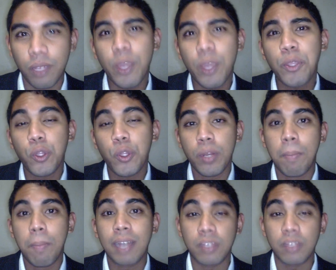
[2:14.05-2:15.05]
What you want to do on the
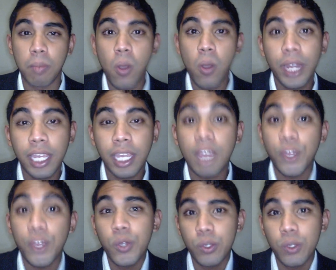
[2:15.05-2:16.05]
bus in the morning, if
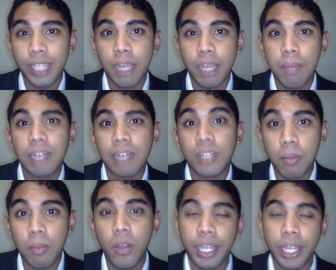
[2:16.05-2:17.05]
you do take a bus in the
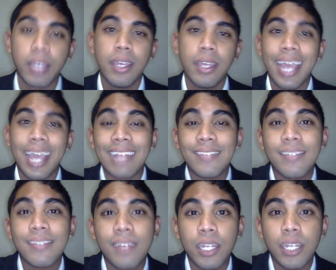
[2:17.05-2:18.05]
morning at
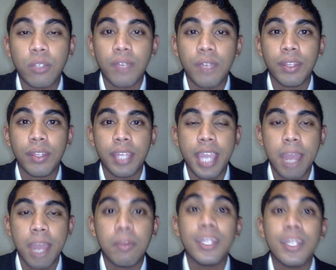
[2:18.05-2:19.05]
6:30 to 7:30
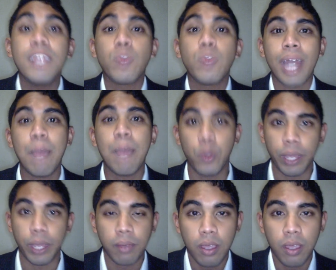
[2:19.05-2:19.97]
a.m., here's what I'm doing.